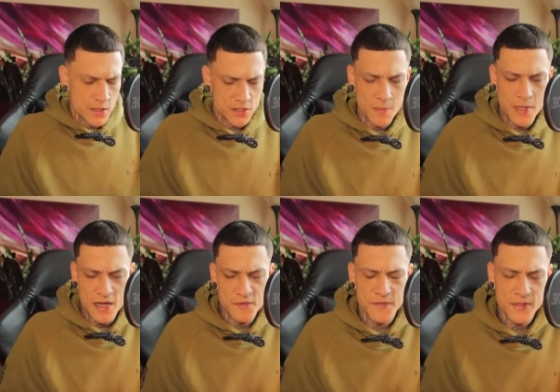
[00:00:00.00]

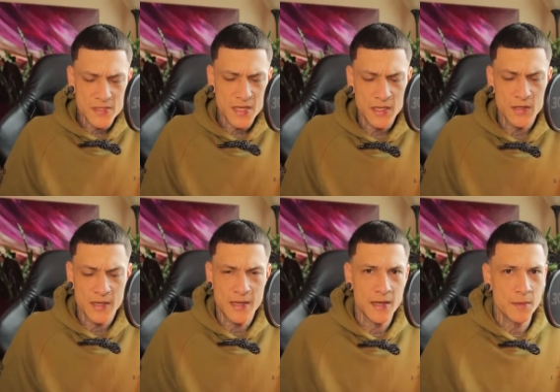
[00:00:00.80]
Gemini, it feels like
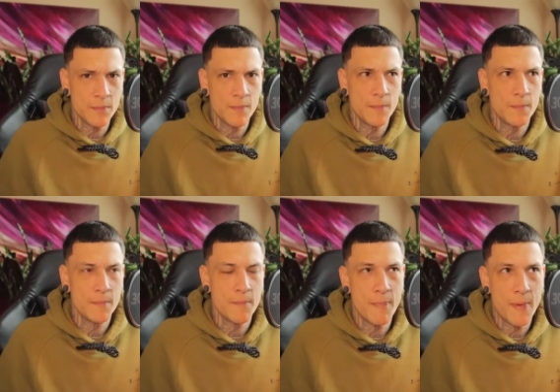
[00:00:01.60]
you're getting
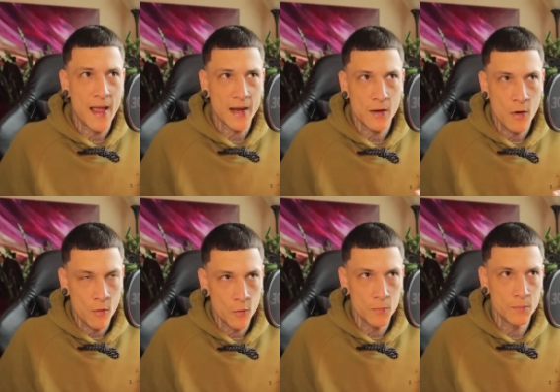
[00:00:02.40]
back
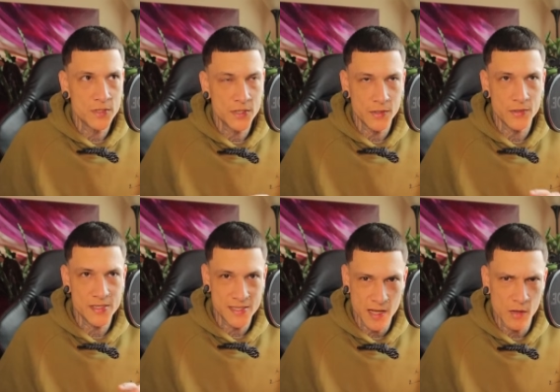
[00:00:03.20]
home to
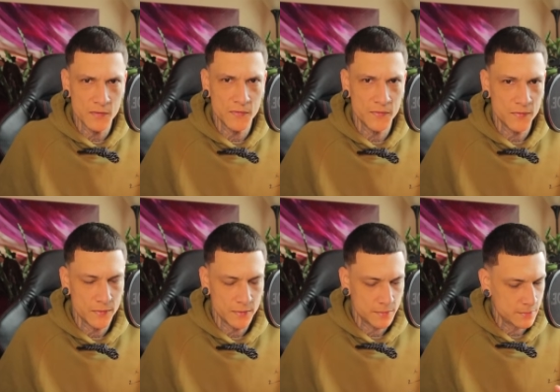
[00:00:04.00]
yourself.